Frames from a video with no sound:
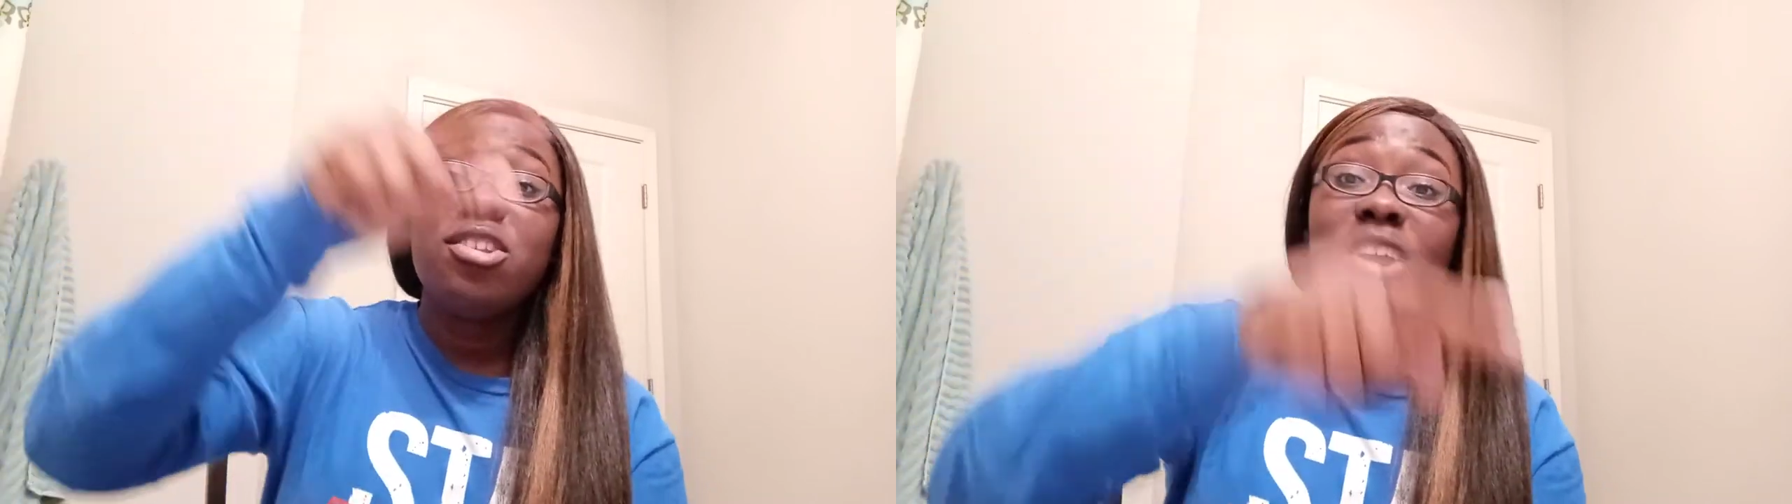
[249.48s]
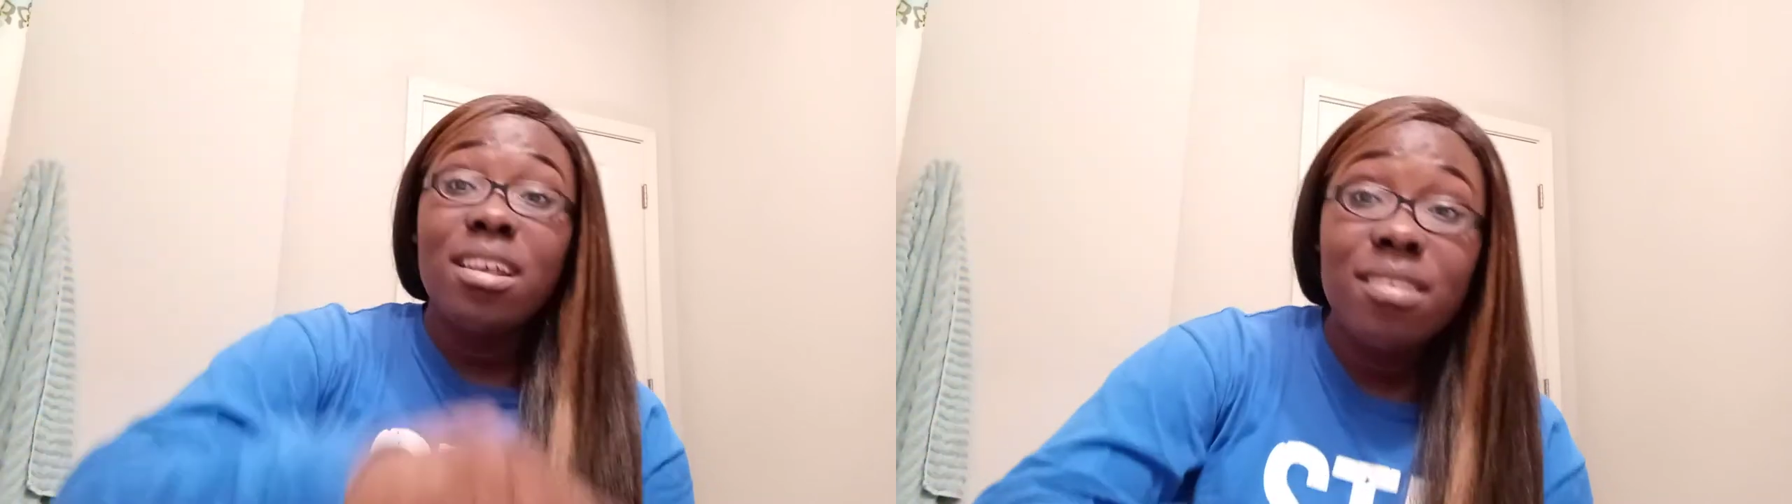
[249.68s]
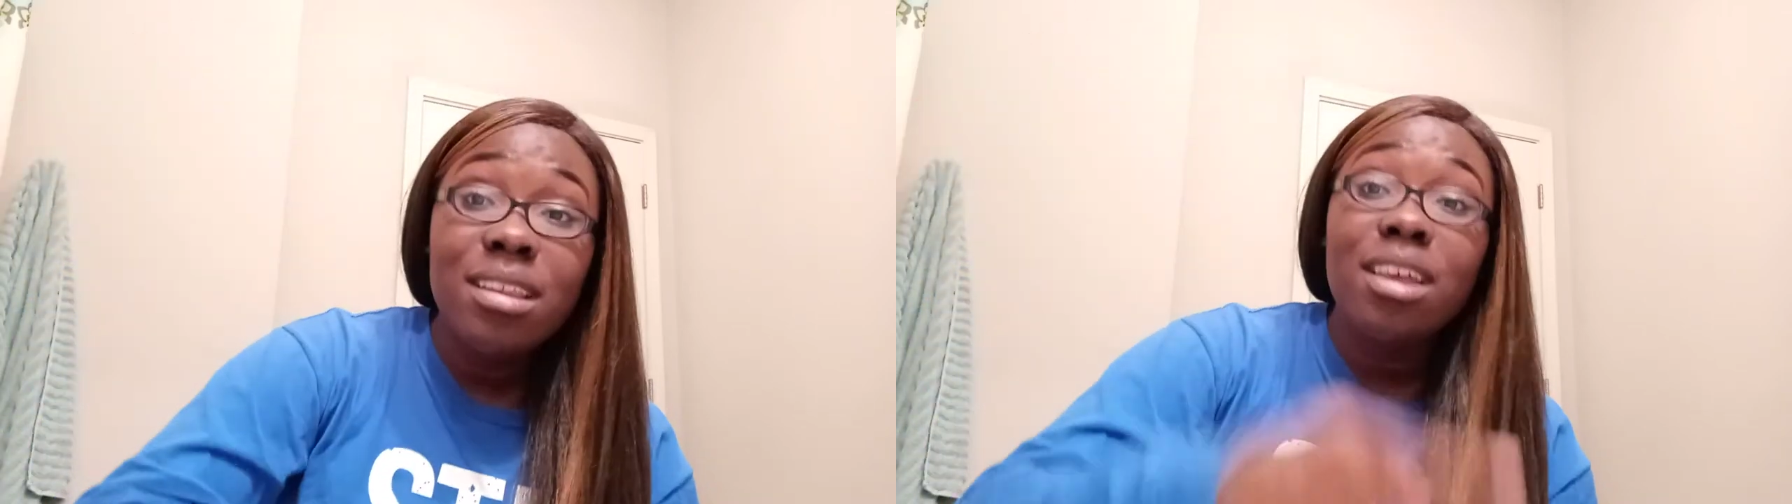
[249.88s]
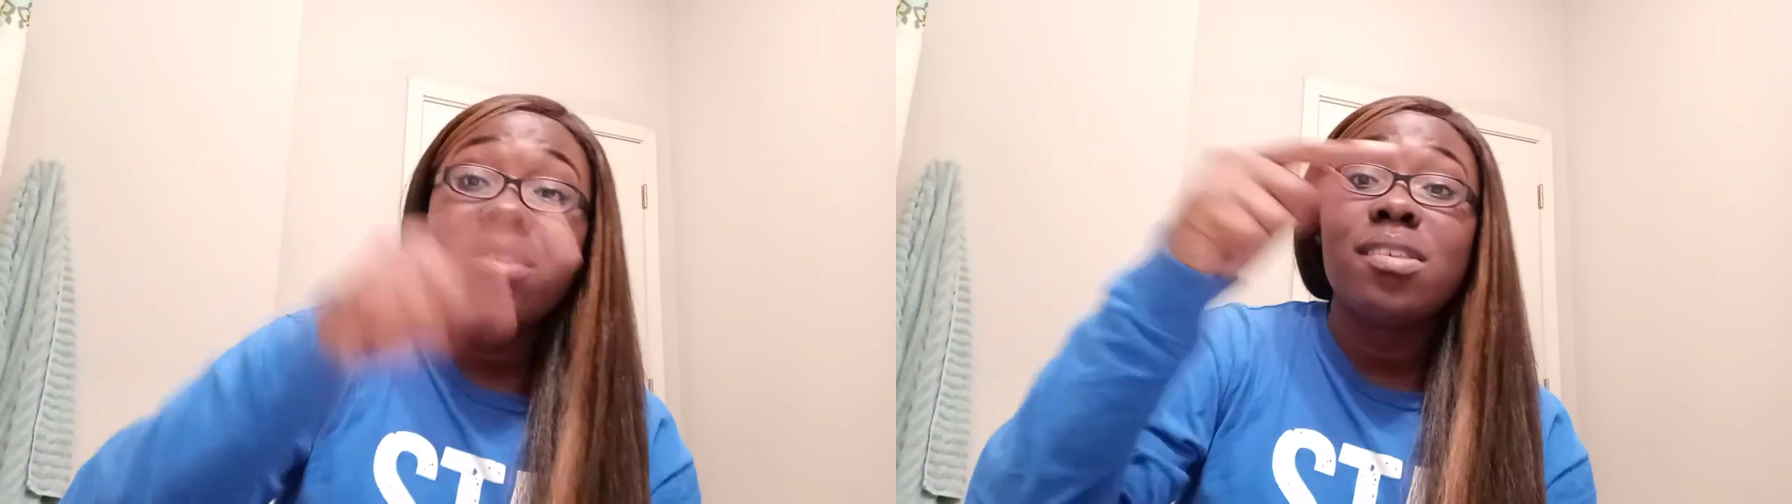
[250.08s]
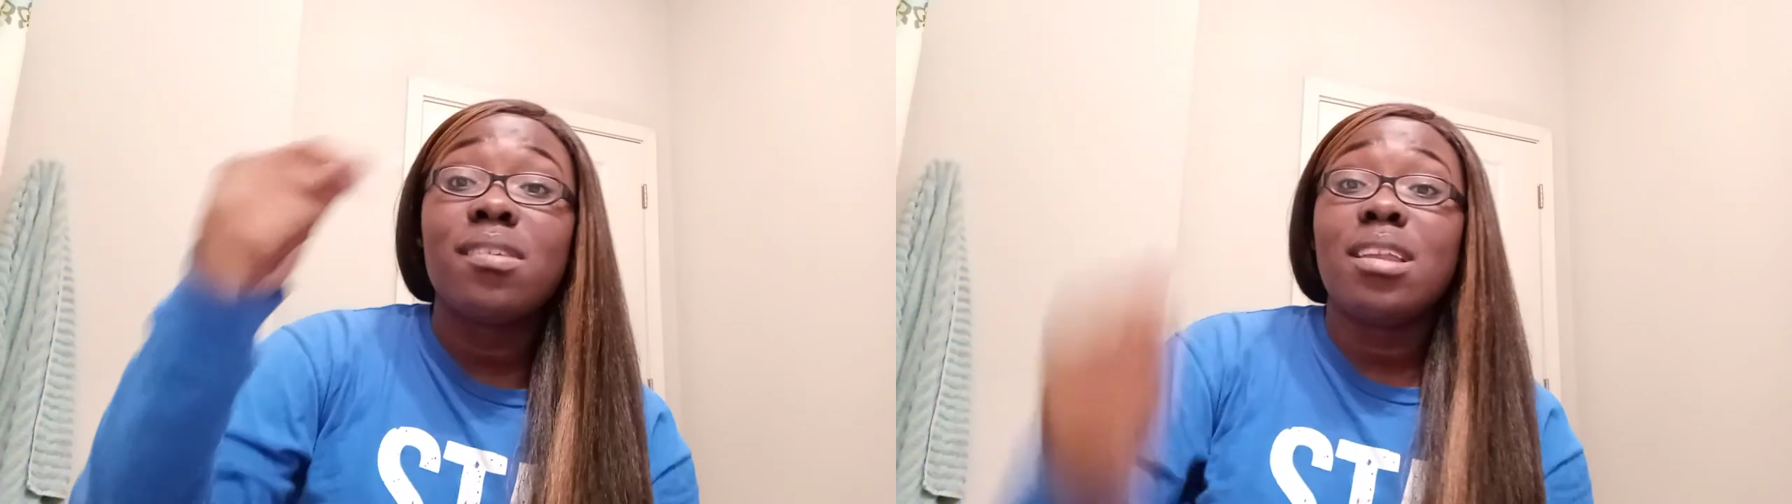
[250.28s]
Jesy
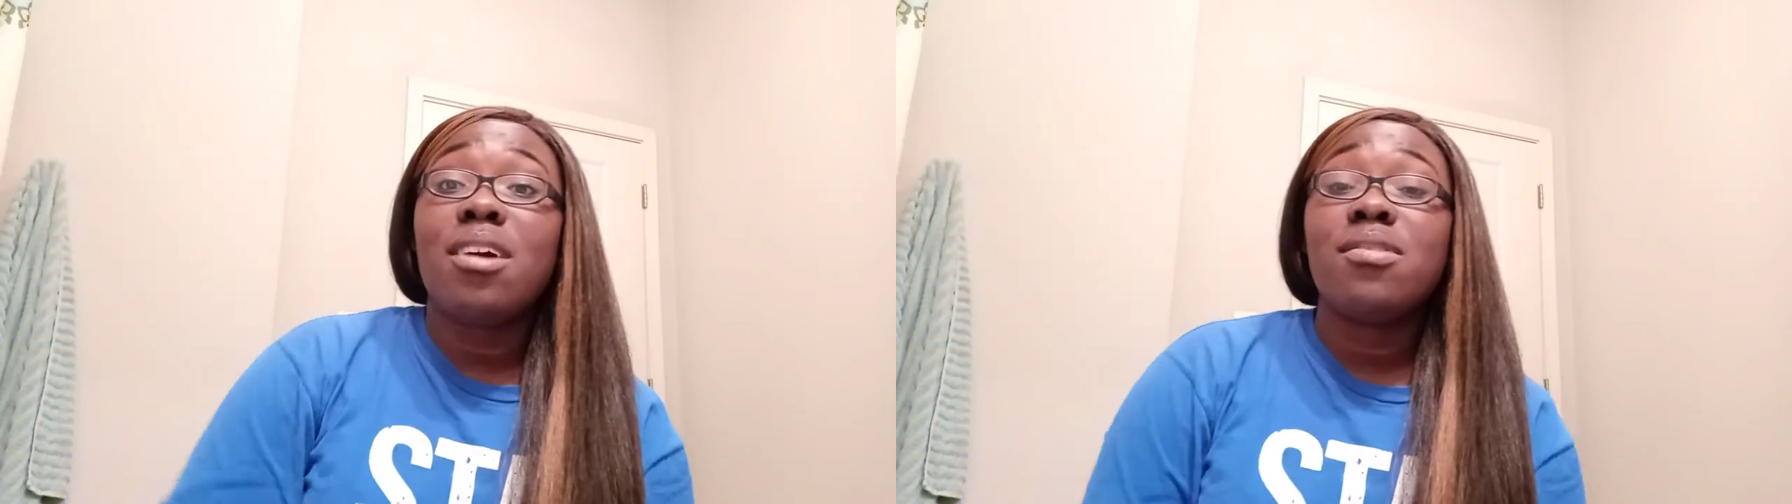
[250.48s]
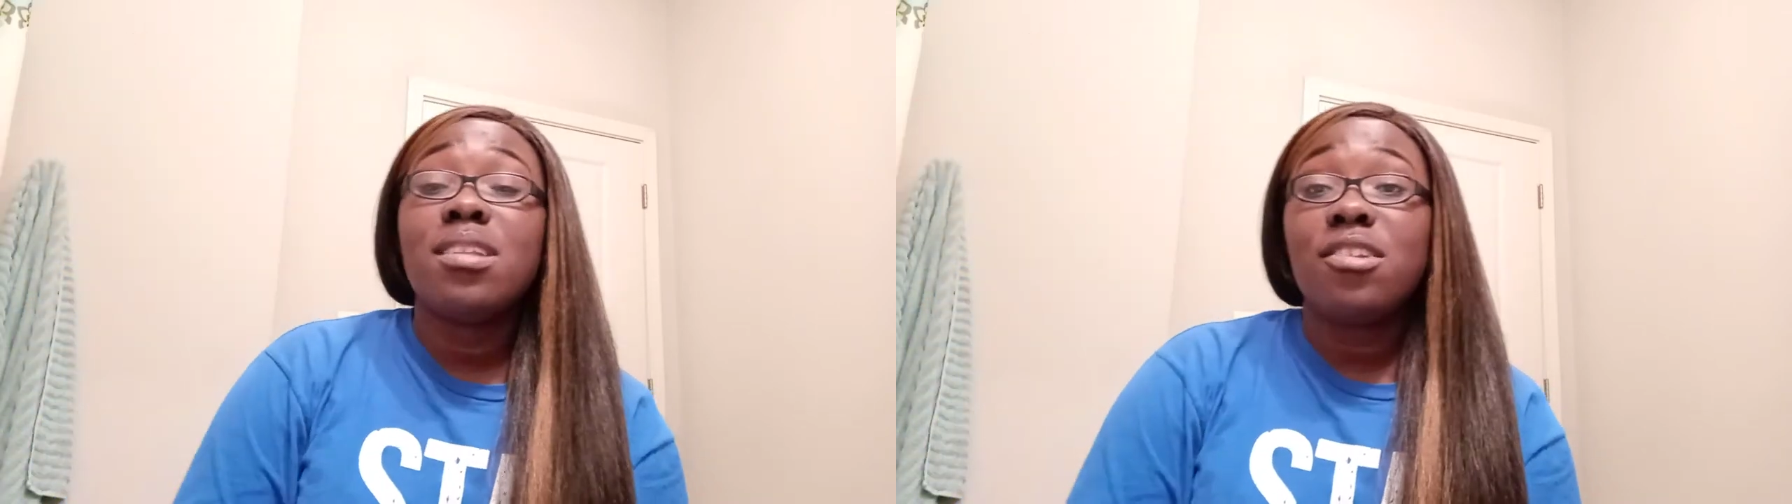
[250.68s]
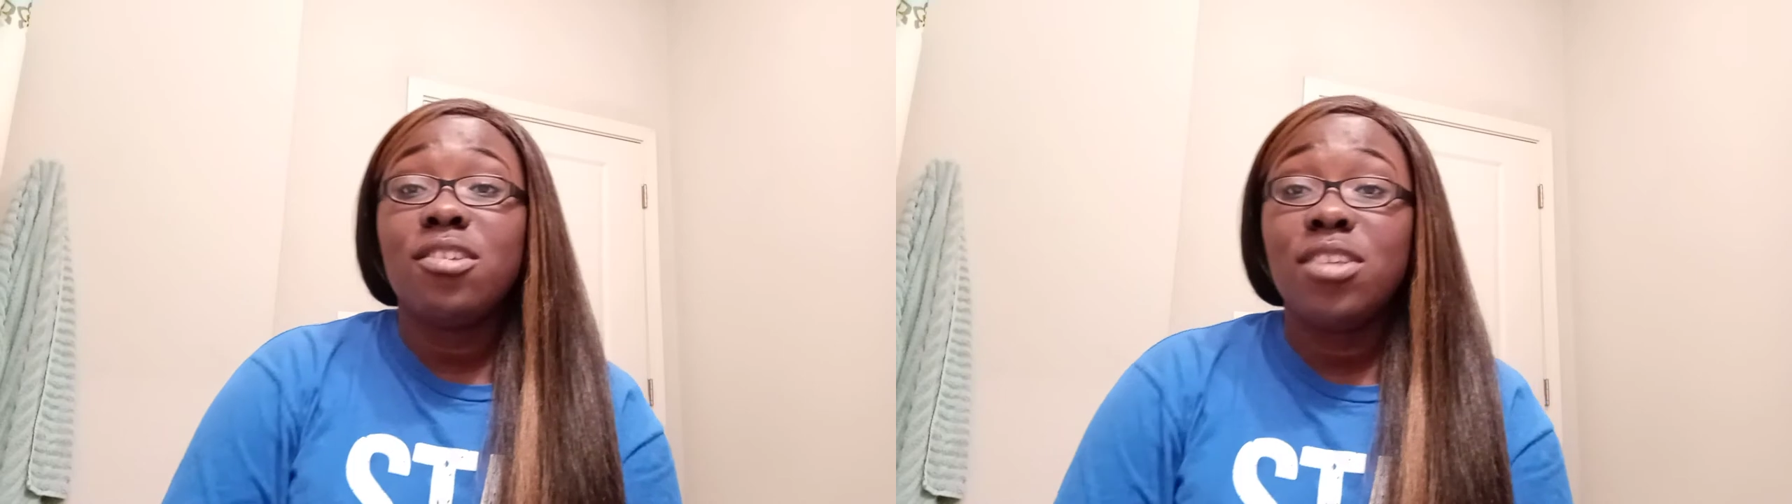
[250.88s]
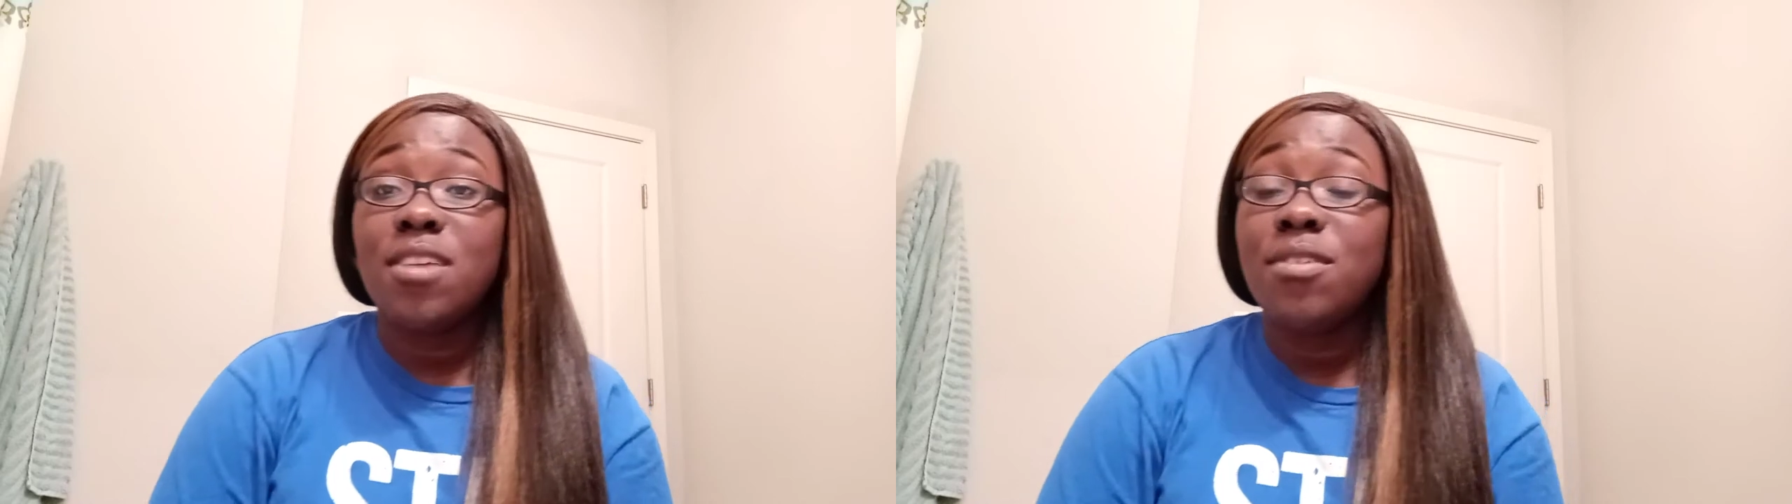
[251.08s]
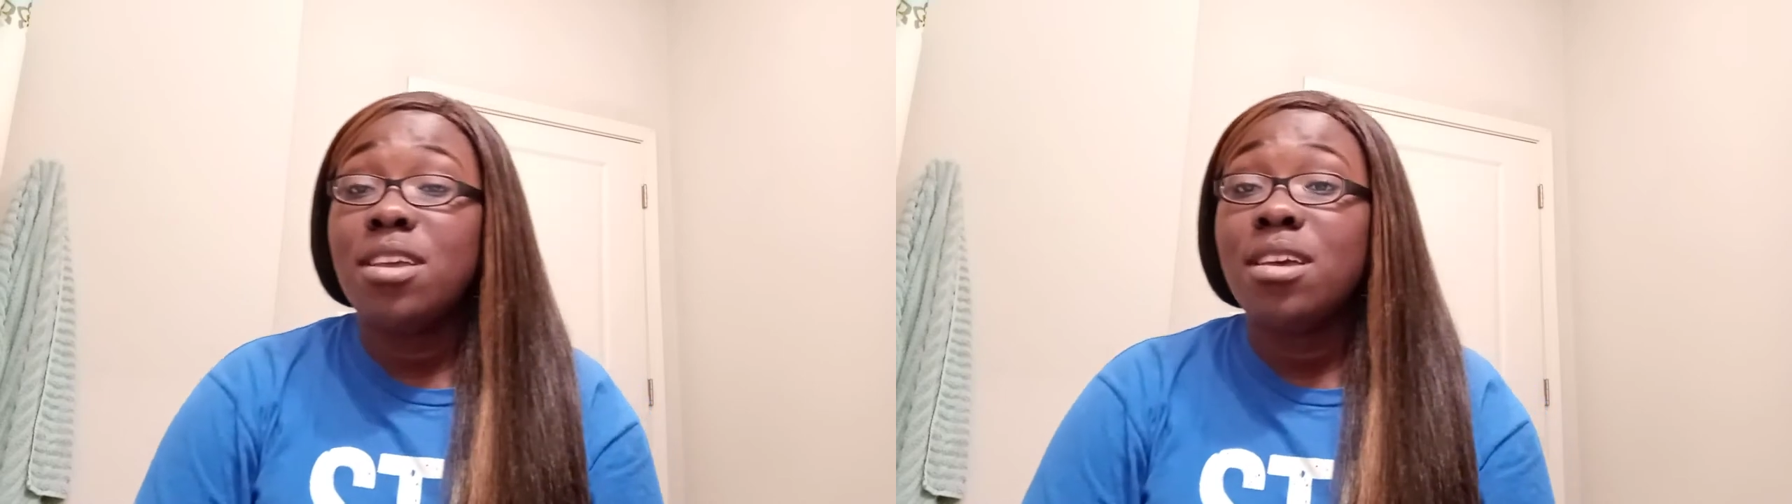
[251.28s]
Nelson's announcing that she's
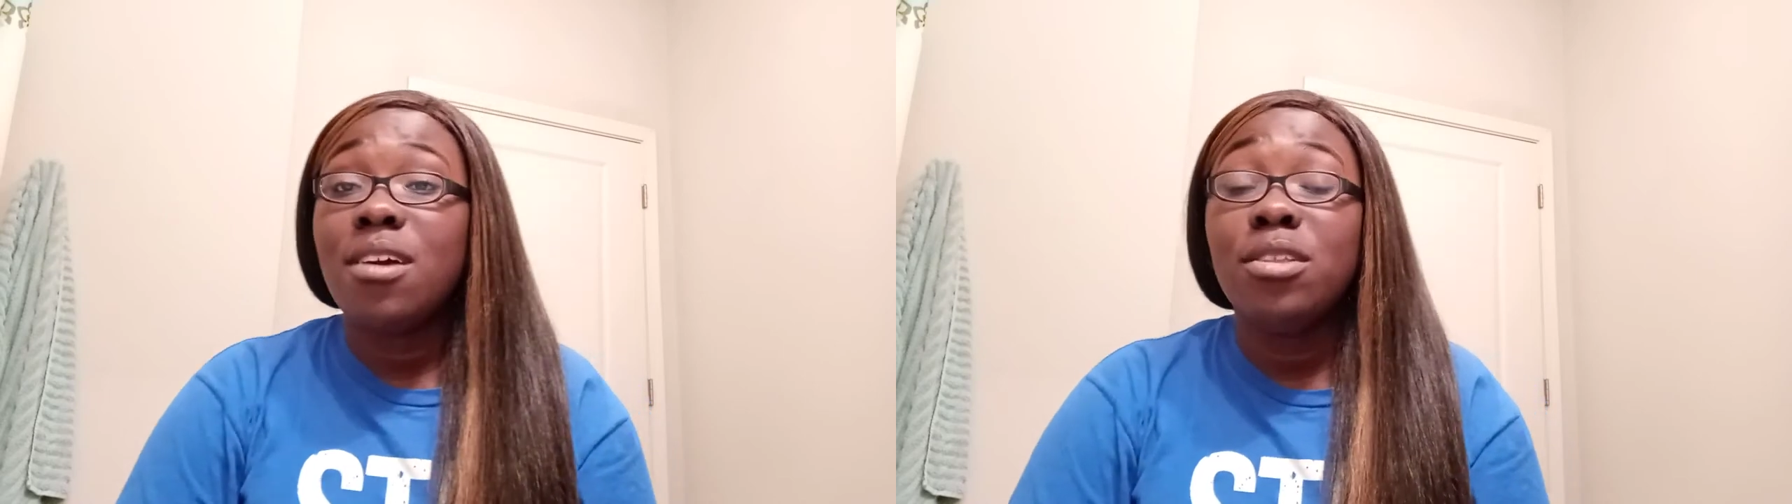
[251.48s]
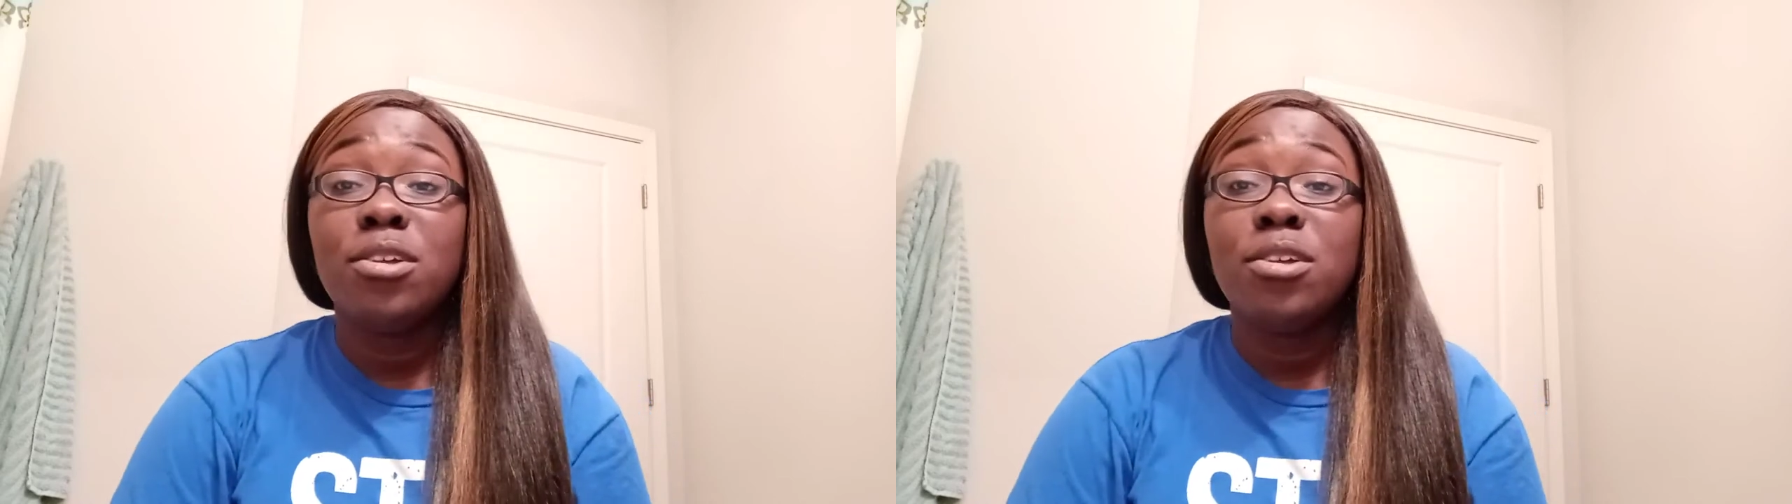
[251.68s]
leaving